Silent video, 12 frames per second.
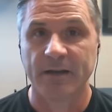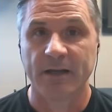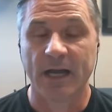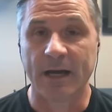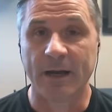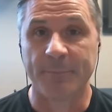
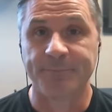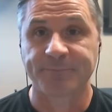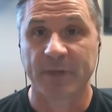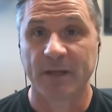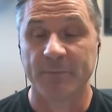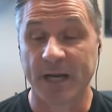Um,
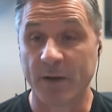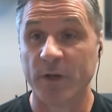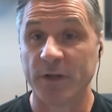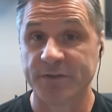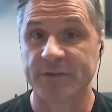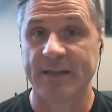but I
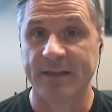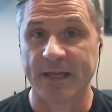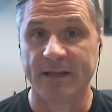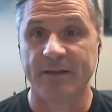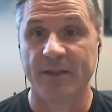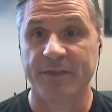will say
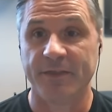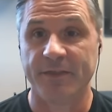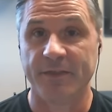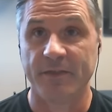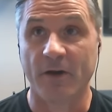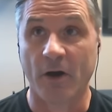that
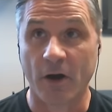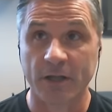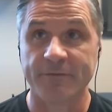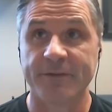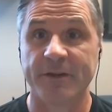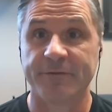all
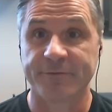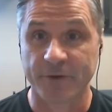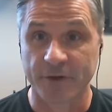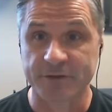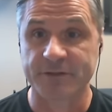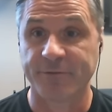of the
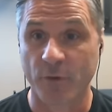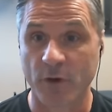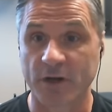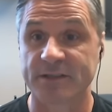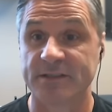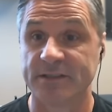first
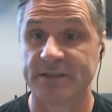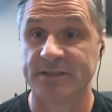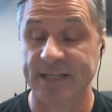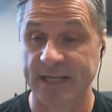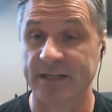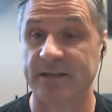forks
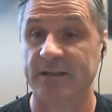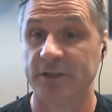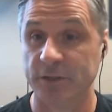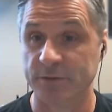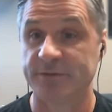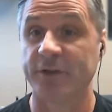did
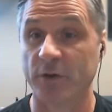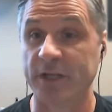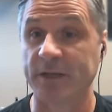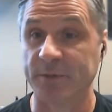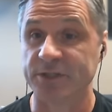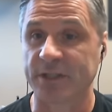use
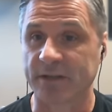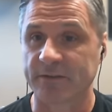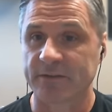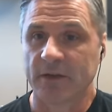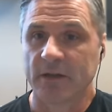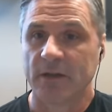floating bushings.
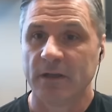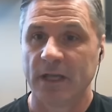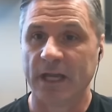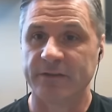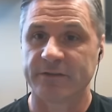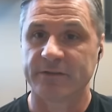
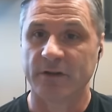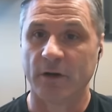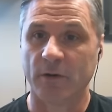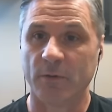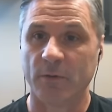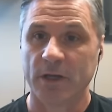And so
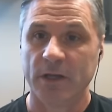mm.